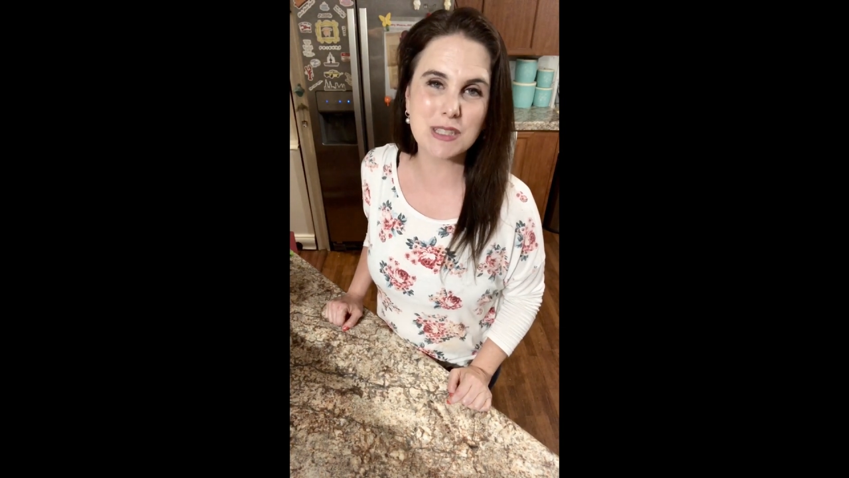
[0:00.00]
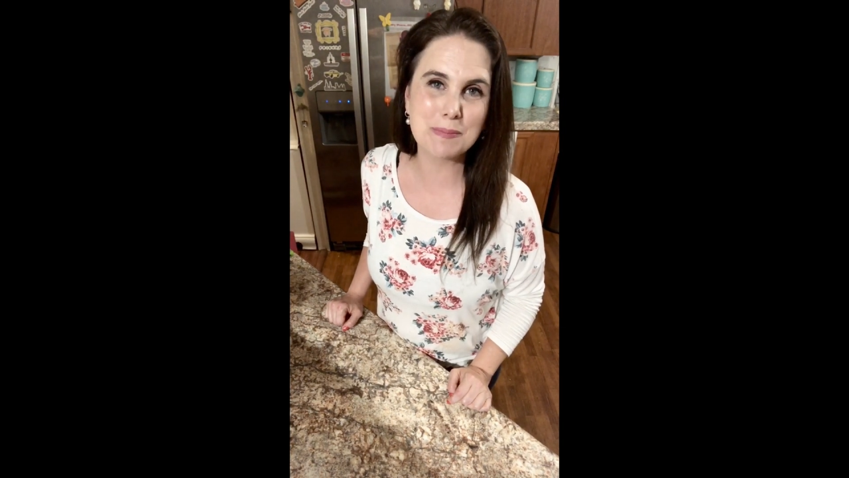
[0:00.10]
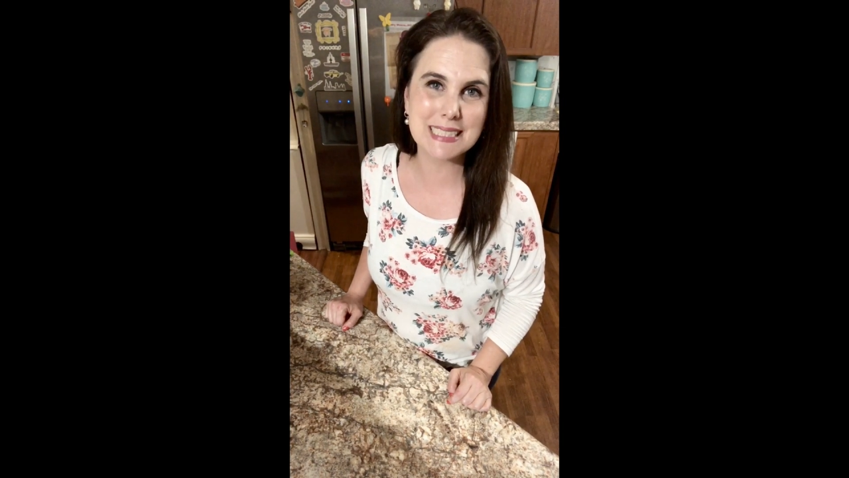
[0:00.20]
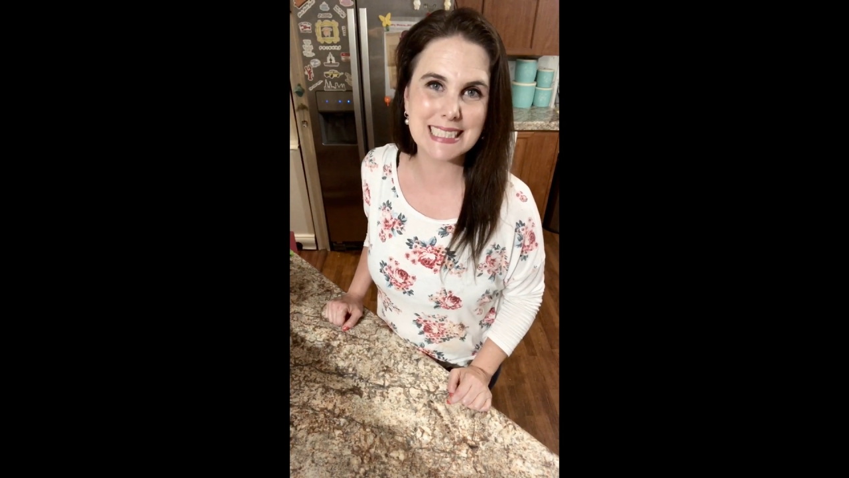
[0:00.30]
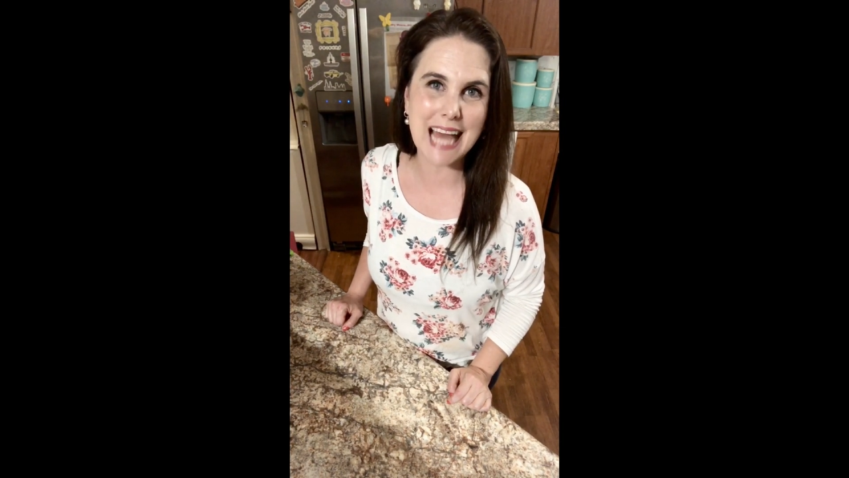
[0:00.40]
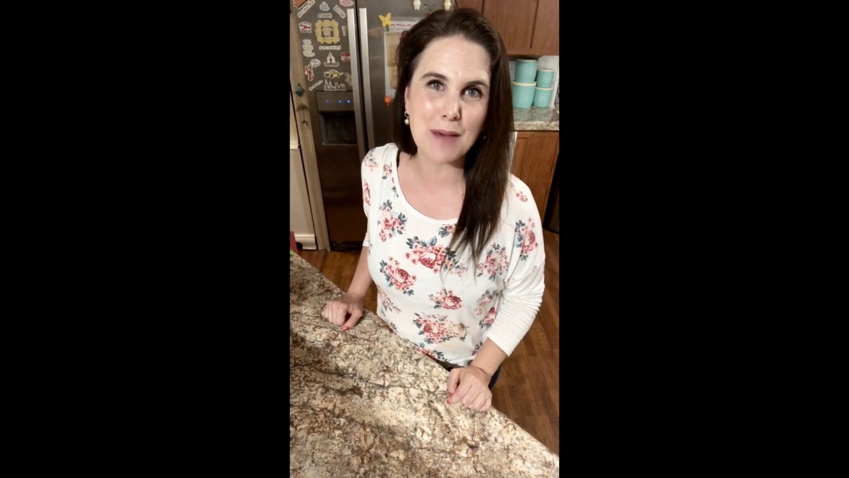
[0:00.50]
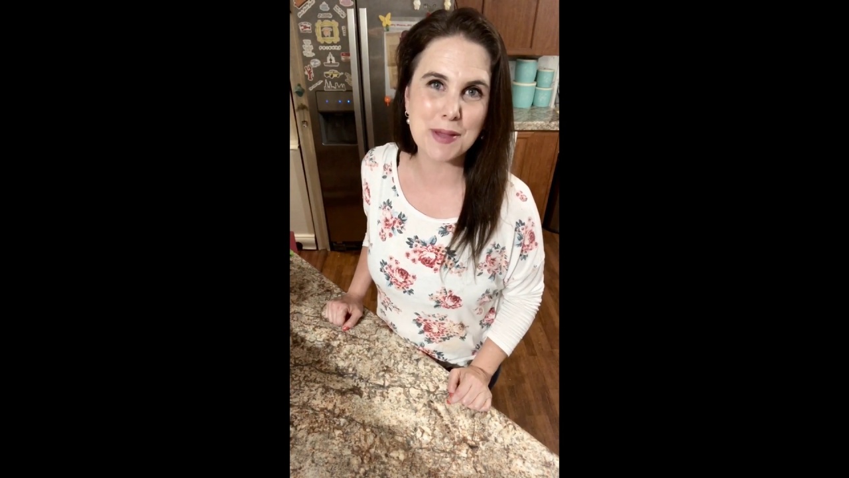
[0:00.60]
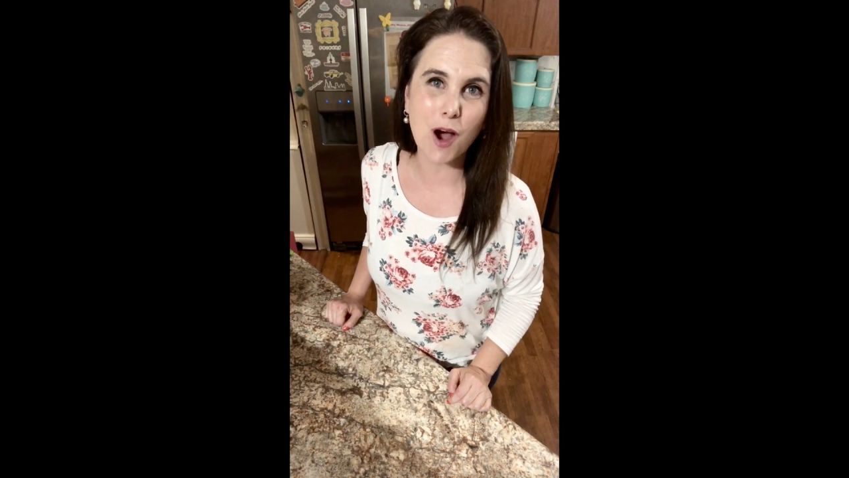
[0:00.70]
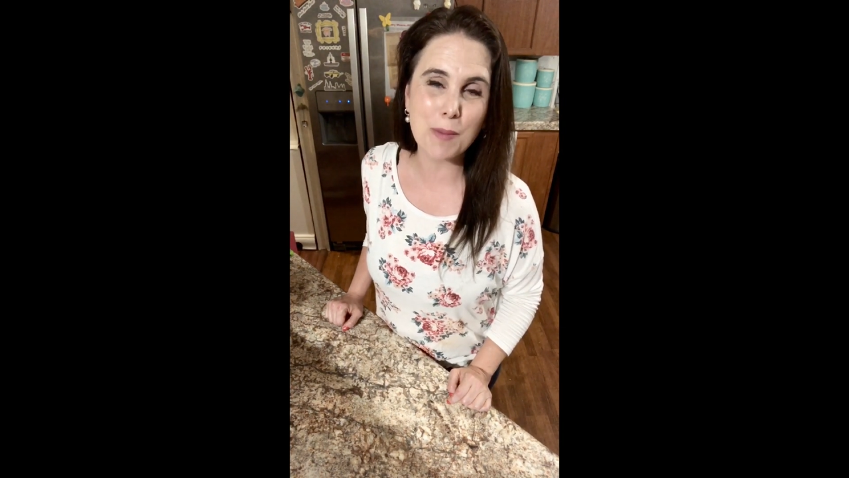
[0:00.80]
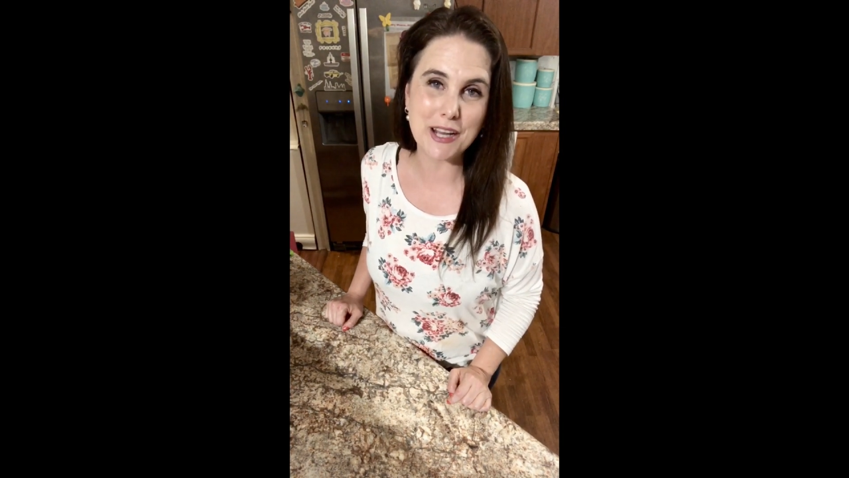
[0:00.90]
at
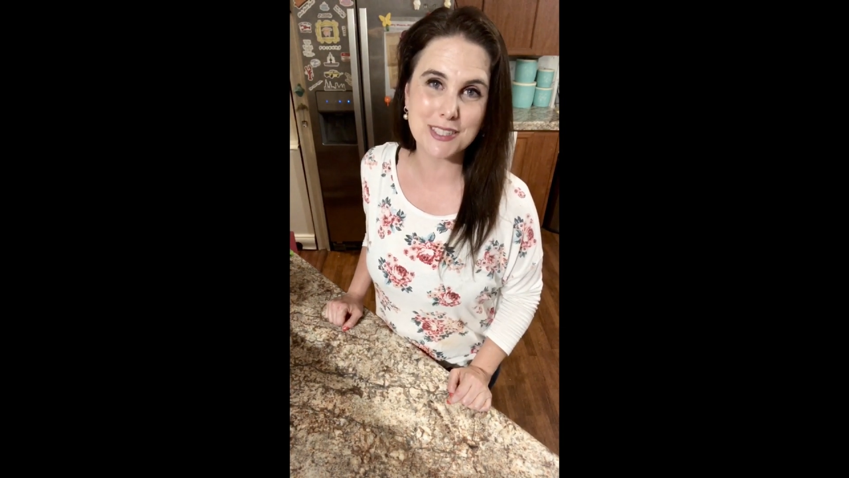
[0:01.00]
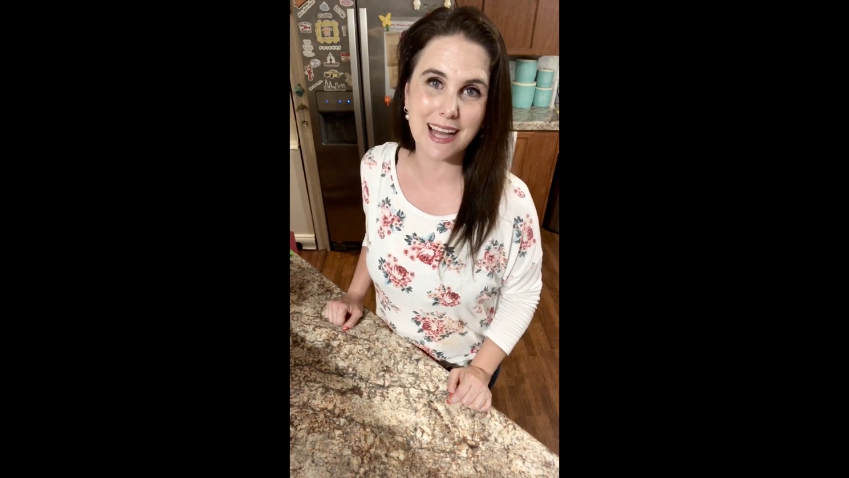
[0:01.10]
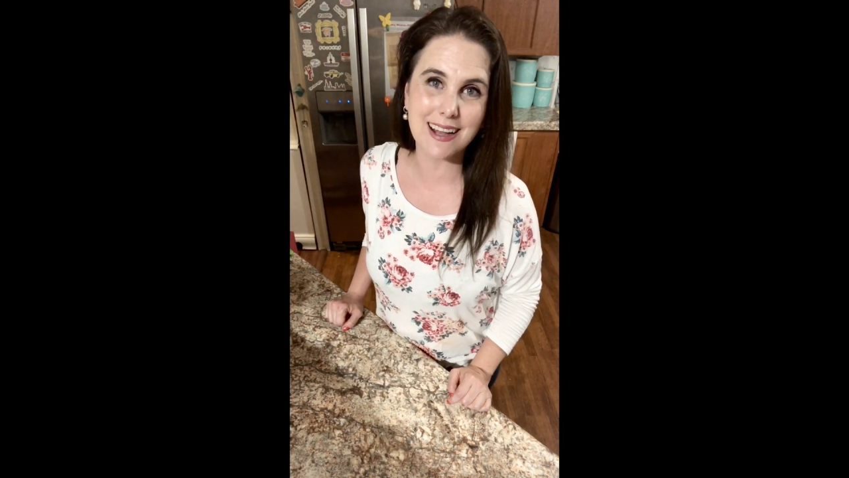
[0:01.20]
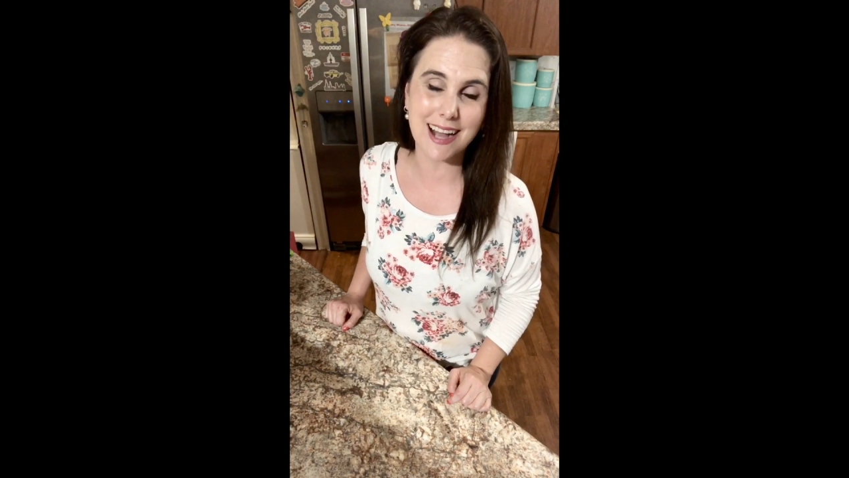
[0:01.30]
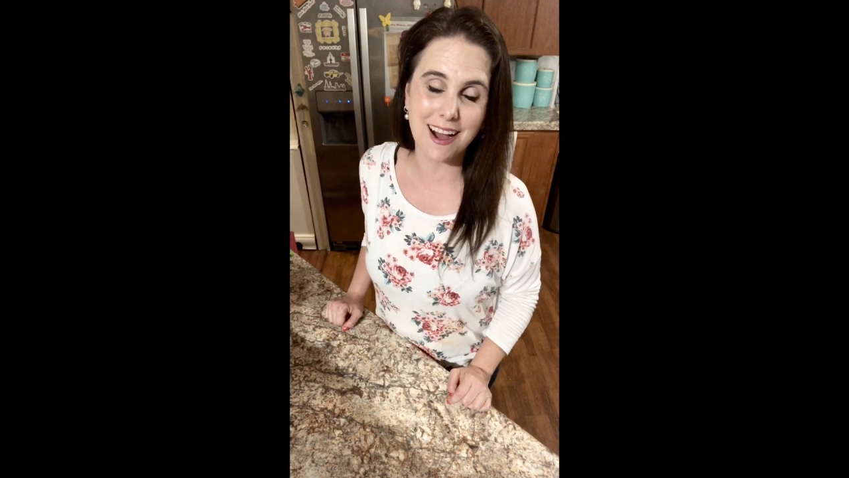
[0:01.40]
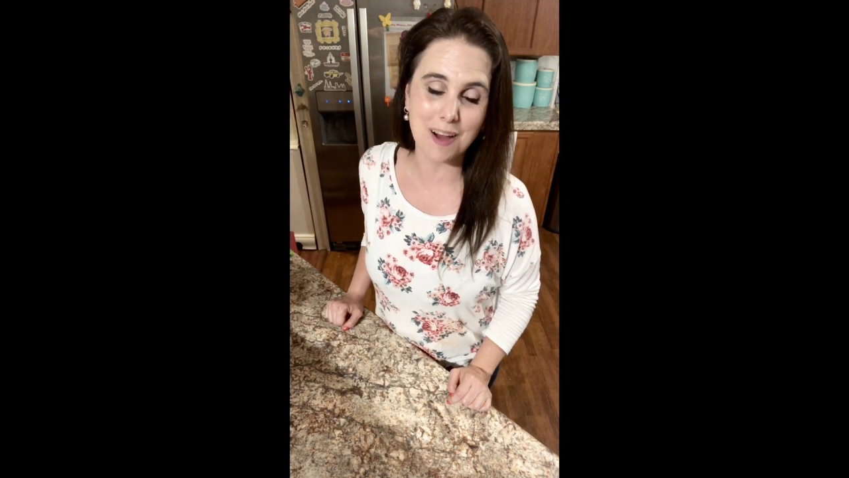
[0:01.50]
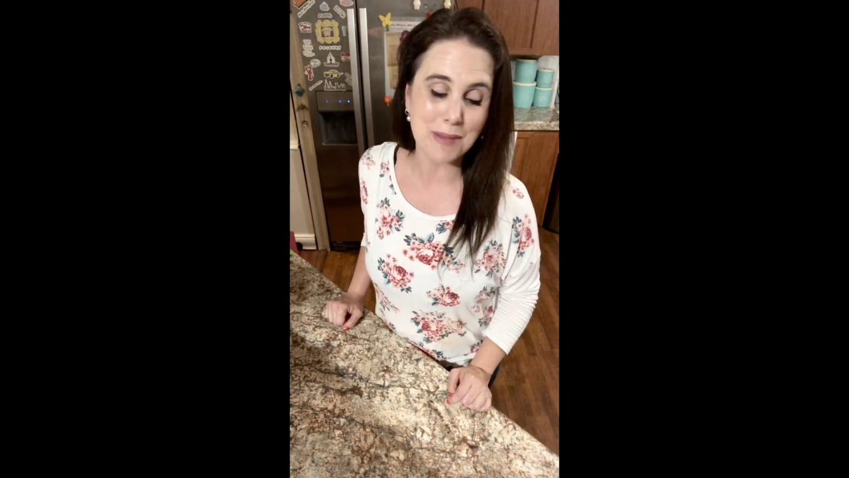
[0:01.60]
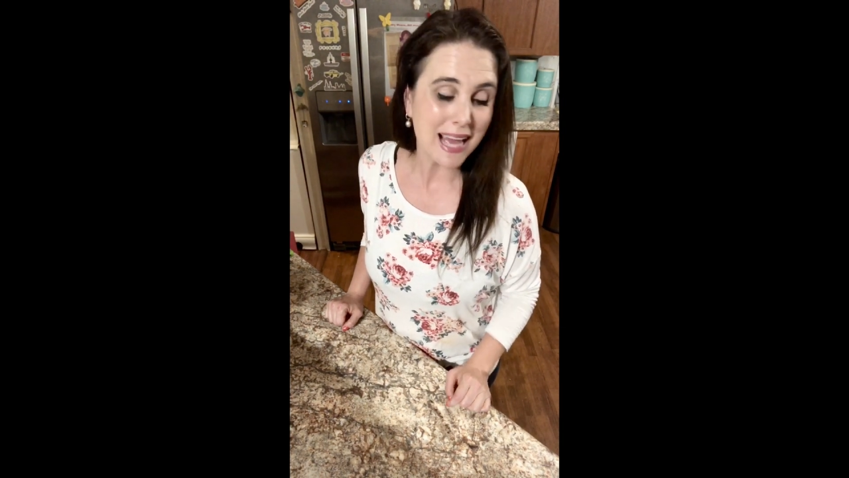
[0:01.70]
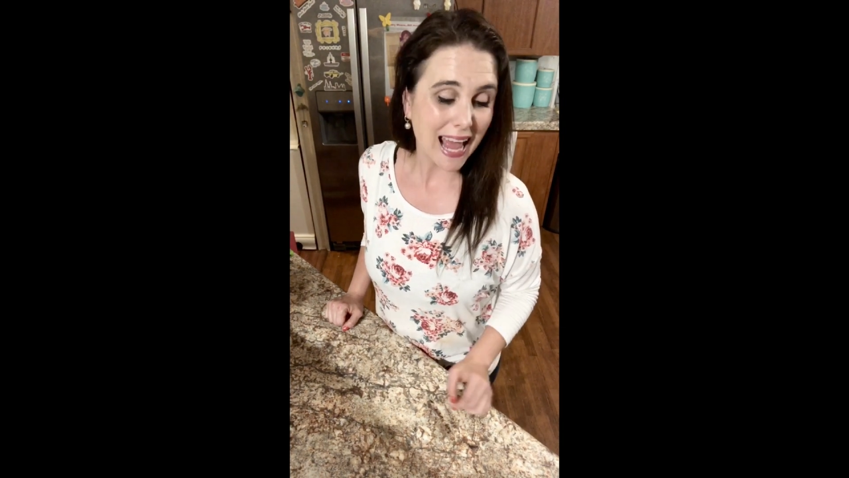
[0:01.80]
MrsHappyHomemaker.com,